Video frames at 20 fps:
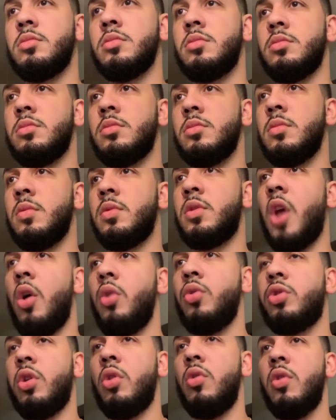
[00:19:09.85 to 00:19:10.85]
Fuck
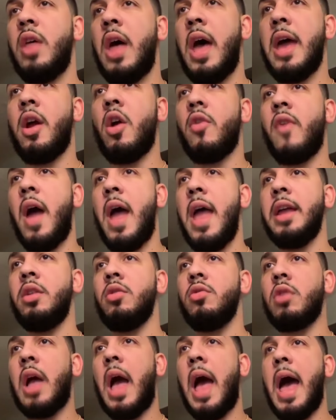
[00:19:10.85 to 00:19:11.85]
Don't do here. that, all right?
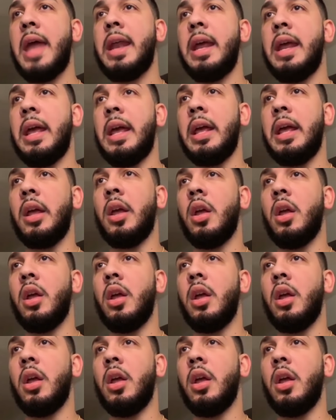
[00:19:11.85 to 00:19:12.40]
You got it.